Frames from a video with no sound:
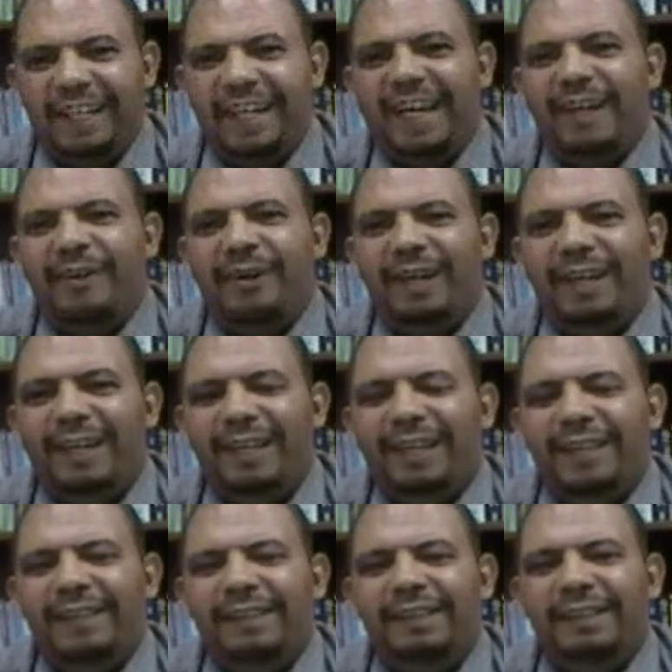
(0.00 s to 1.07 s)
Hello again,
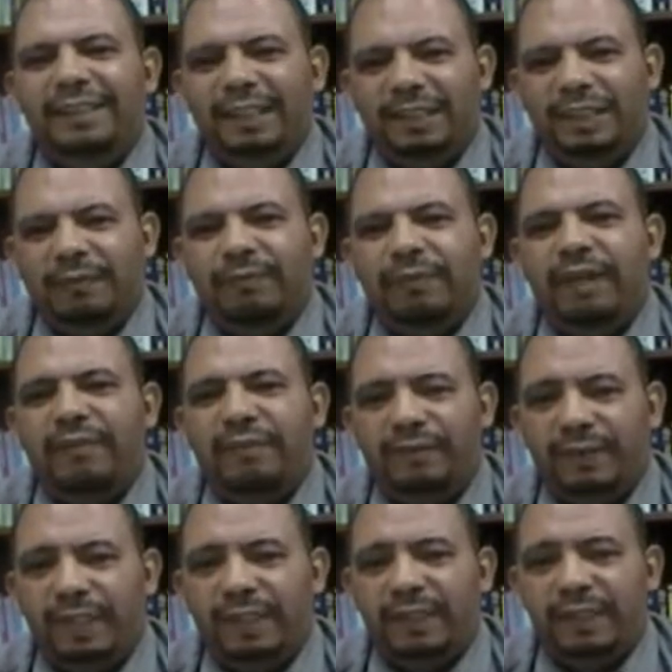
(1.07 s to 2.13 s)
and this is session 5
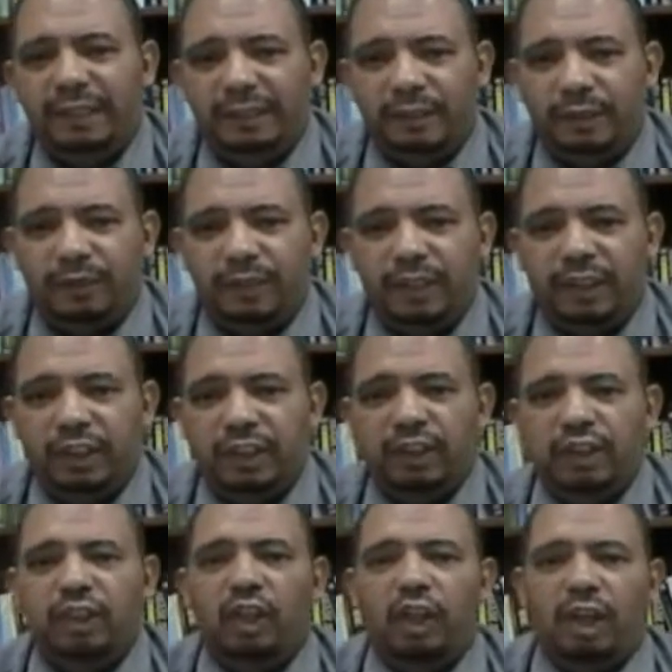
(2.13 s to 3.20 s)
of the series of
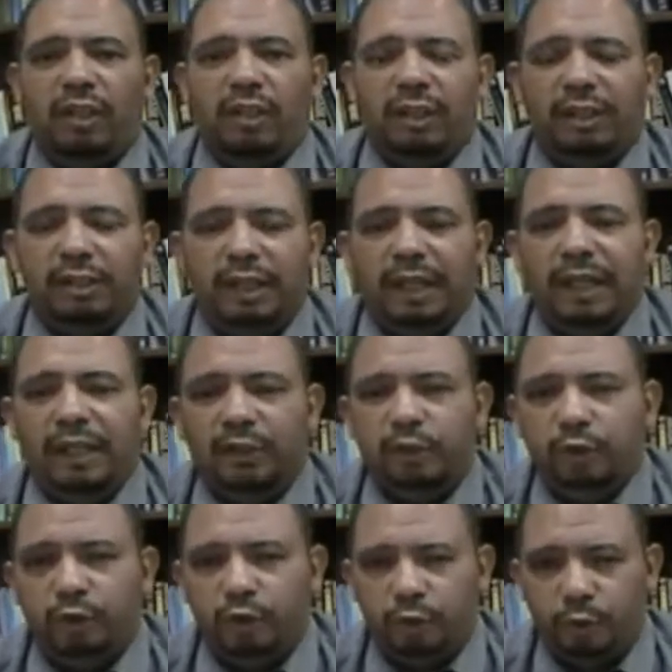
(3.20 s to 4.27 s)
sessions on the
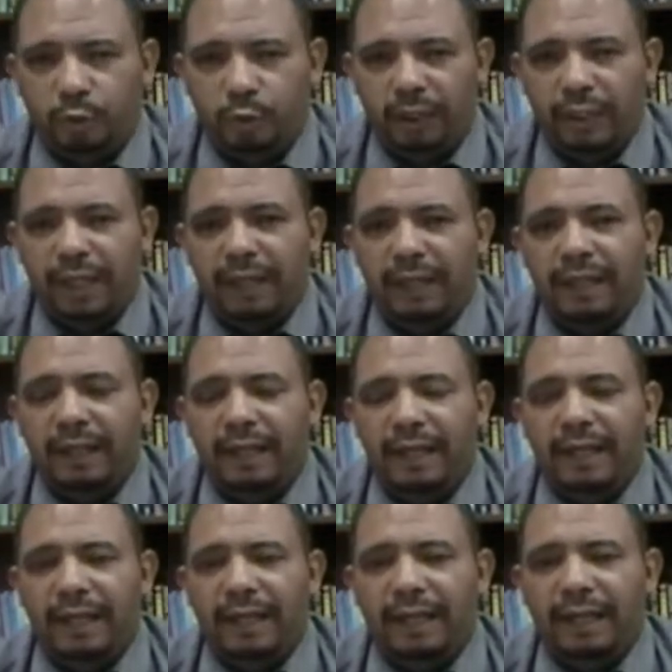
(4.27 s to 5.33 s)
short story.
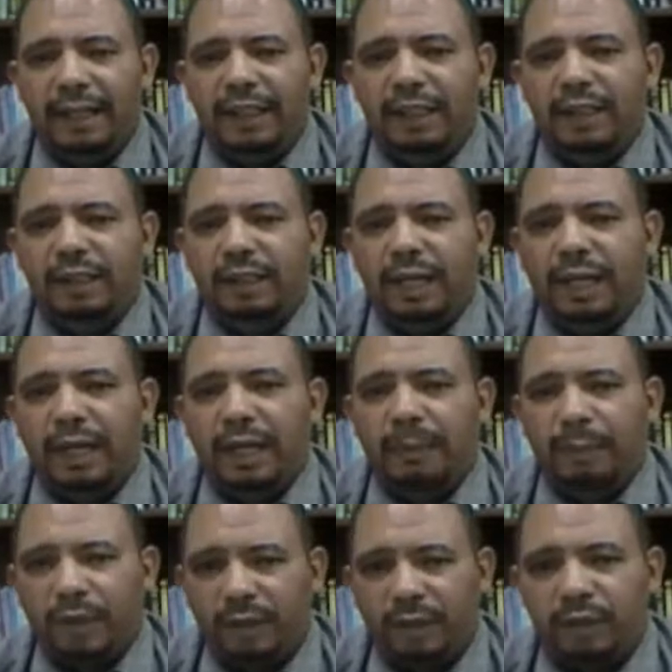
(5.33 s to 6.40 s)
In this
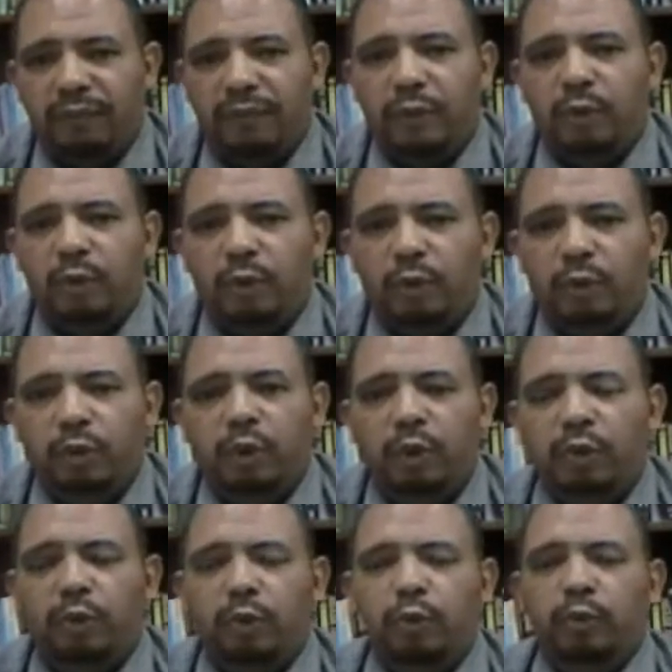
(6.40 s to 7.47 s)
part of the course, we're
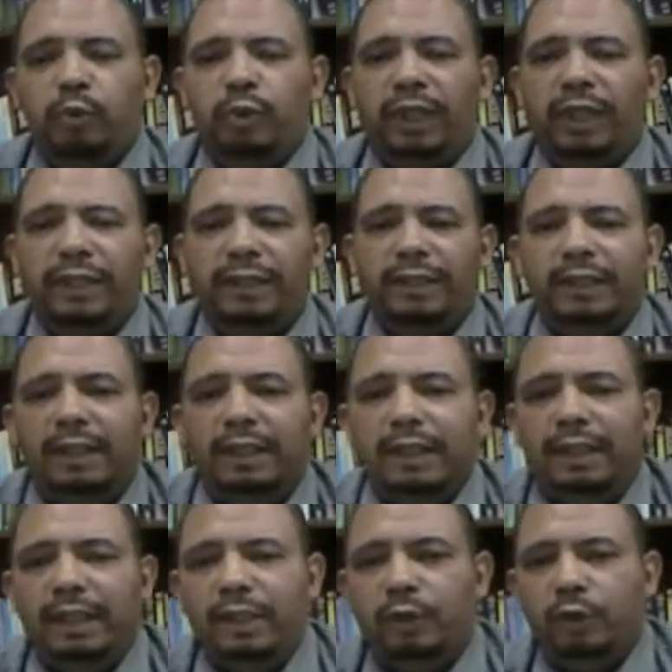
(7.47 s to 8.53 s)
going to do together
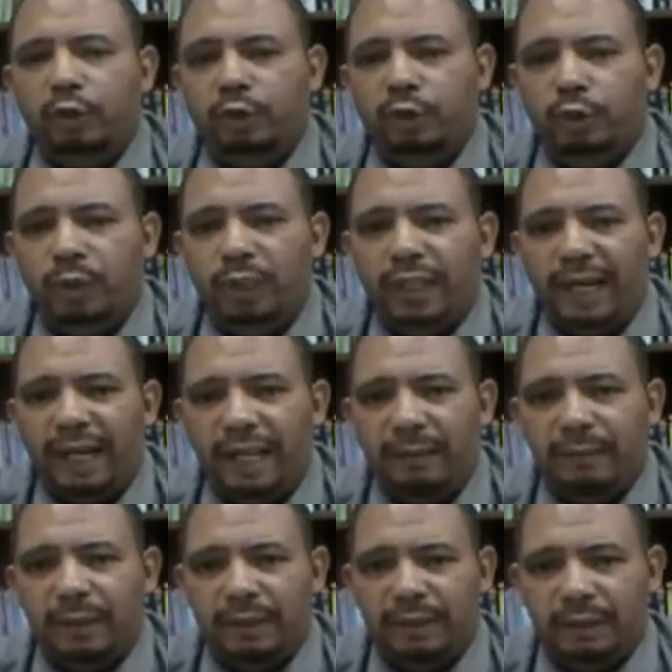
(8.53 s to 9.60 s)
the short story
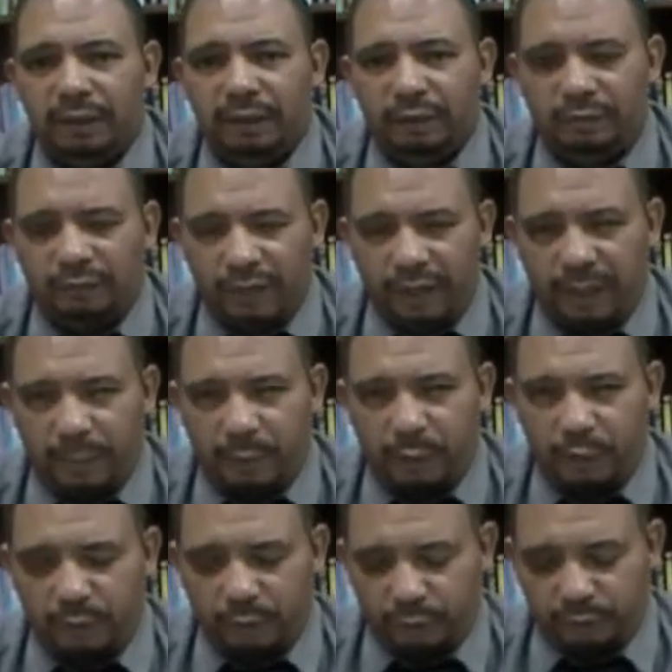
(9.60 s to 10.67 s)
element of
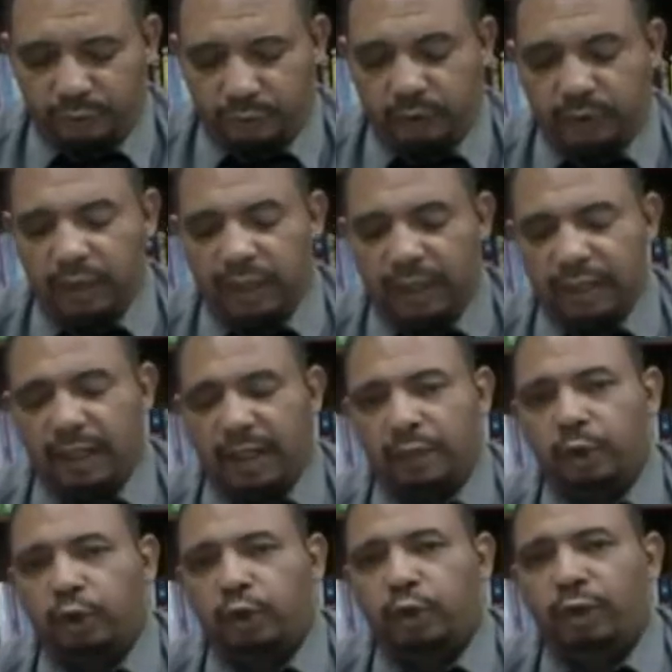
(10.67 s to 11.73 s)
point of view. The
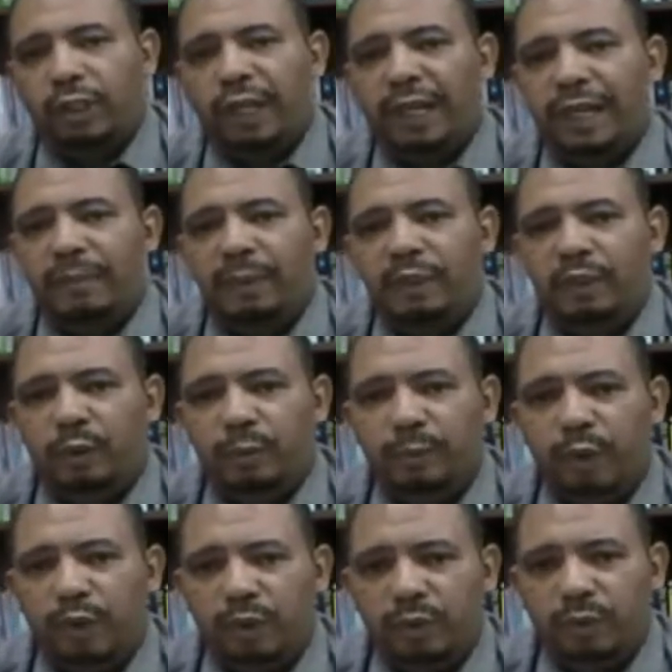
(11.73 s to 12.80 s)
short story element of
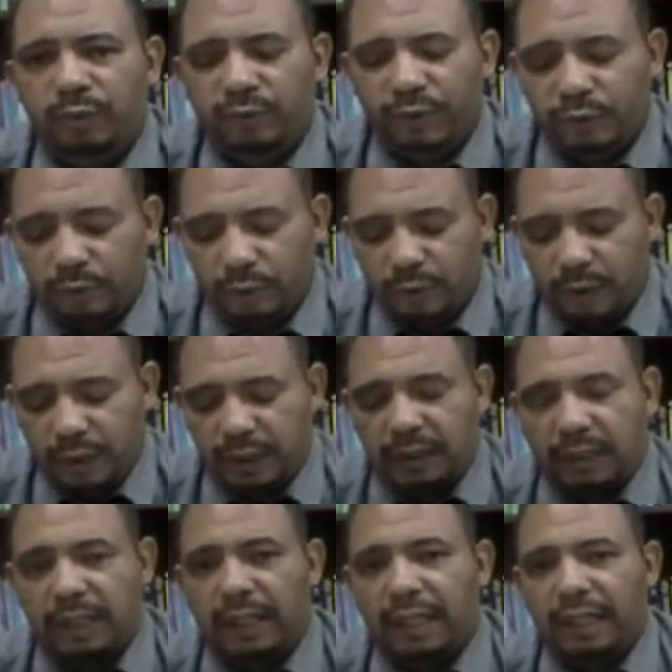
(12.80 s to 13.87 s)
point of view
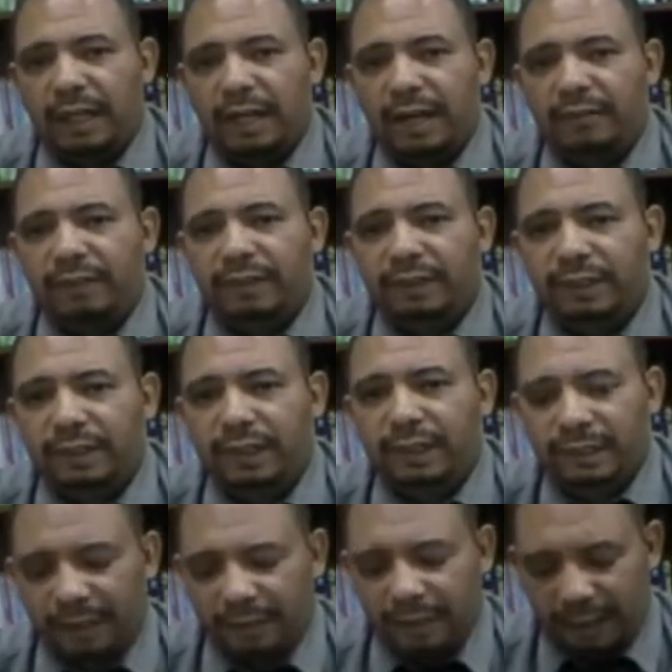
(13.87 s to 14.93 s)
is covered
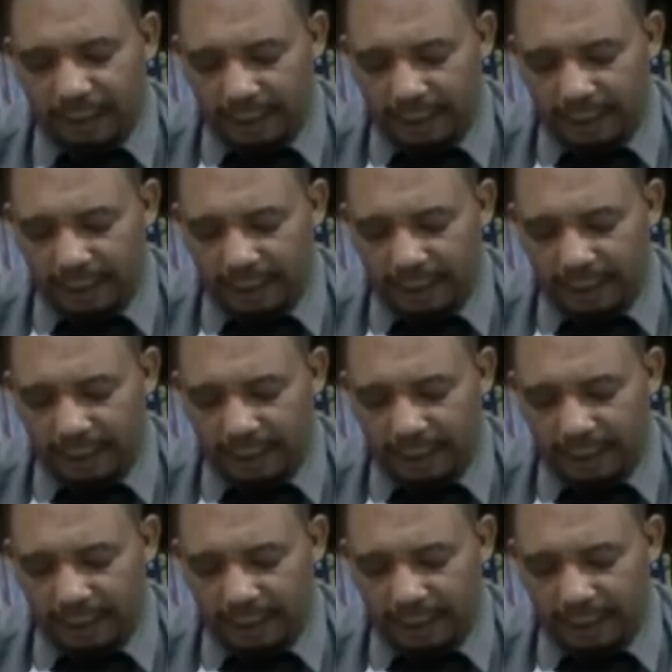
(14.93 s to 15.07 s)
in